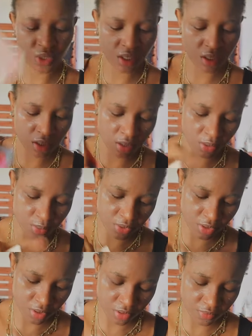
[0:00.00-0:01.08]
Wig Club,
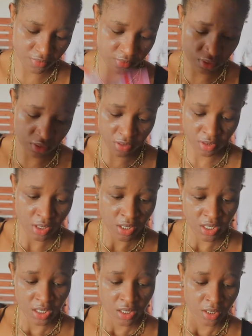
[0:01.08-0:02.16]
sort of. Right?
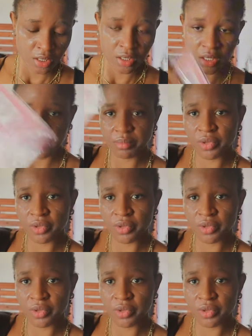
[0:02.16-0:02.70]
It gave